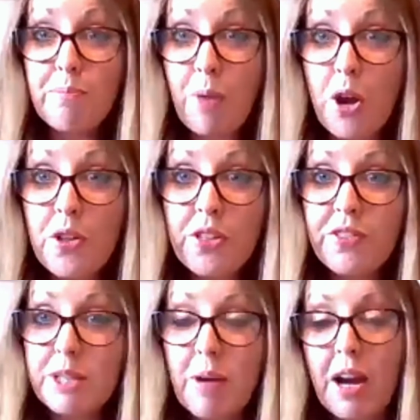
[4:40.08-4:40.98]
both of
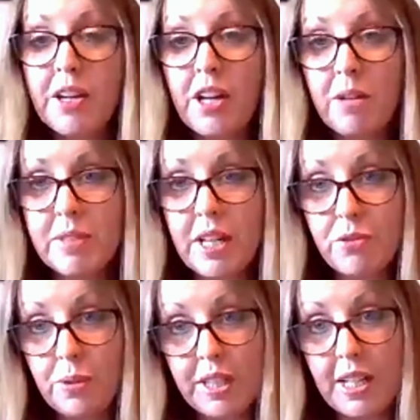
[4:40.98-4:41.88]
these paradigms
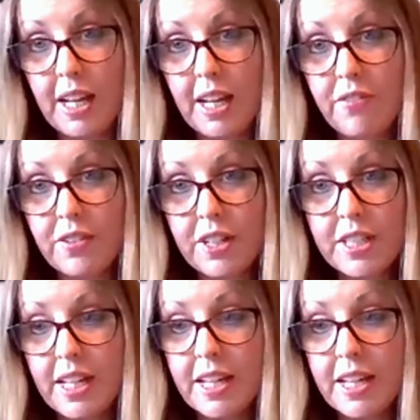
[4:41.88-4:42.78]
have dwindling
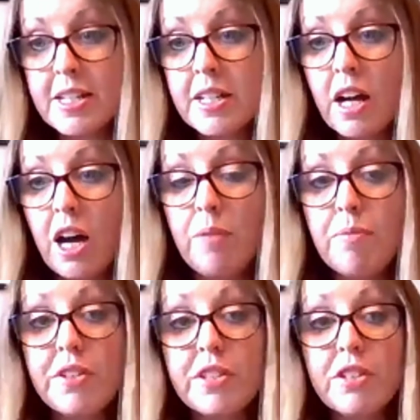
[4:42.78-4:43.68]
efficacy.
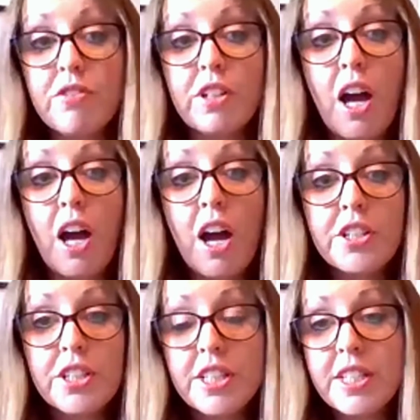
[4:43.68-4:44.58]
There is a real
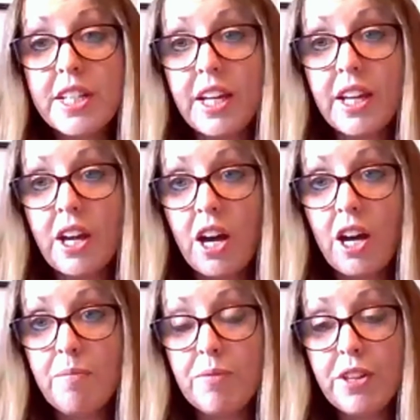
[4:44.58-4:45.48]
urgency
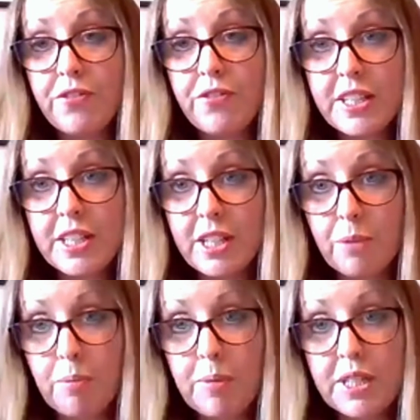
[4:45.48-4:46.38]
that faces our
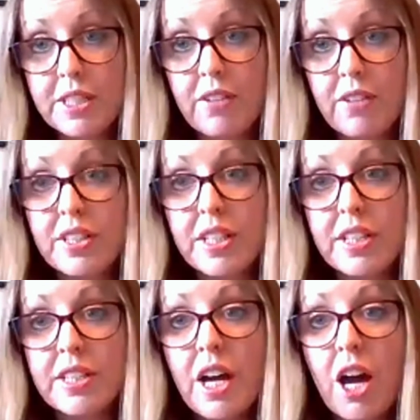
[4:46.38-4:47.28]
public
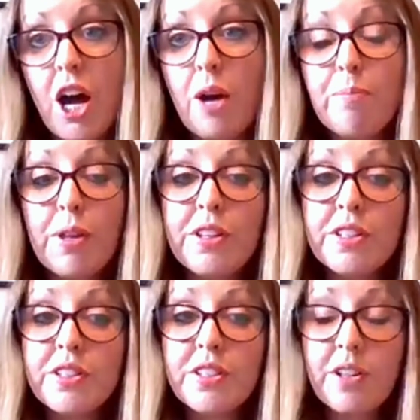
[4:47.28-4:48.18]
services, but
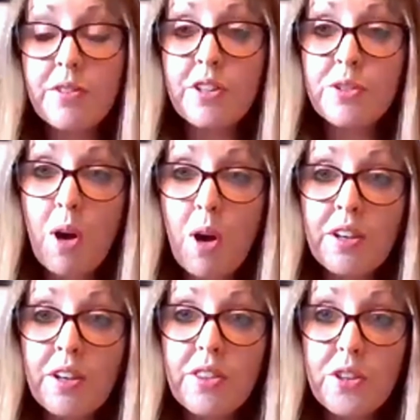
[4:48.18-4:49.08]
there's
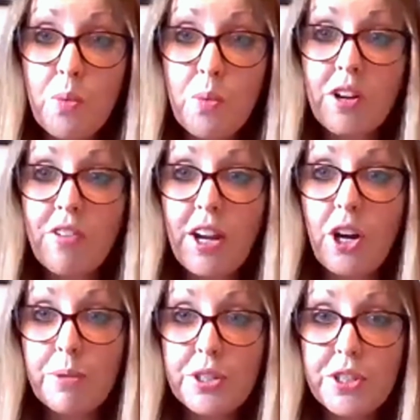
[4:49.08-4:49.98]
one great
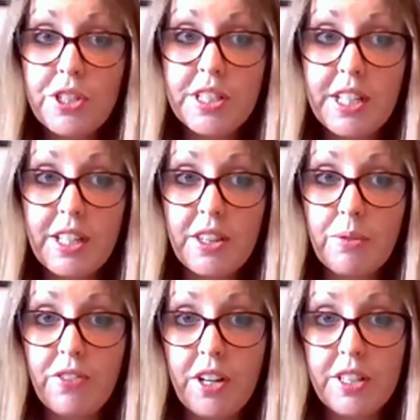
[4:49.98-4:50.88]
opportunity that
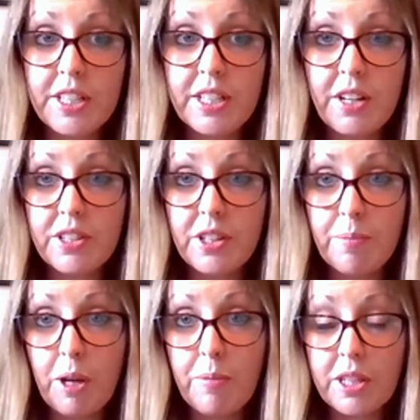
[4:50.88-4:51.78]
we find ourselves in the
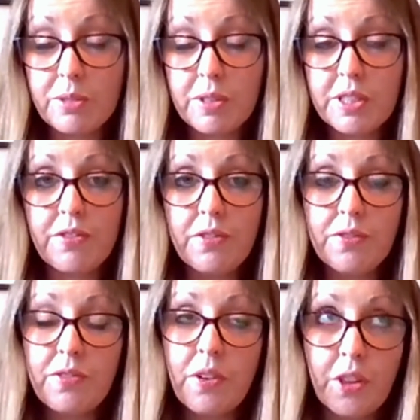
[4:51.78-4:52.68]
moment as we're sort of
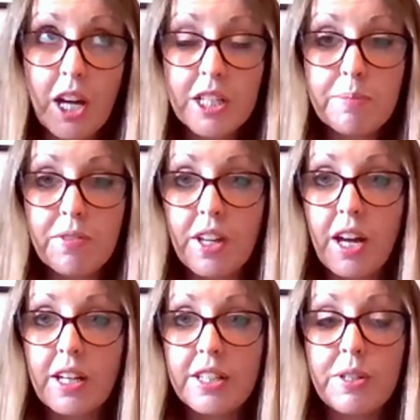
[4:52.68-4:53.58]
on the cusp of the
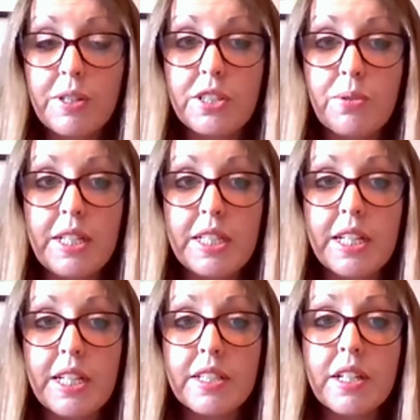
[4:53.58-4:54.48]
early 2020s.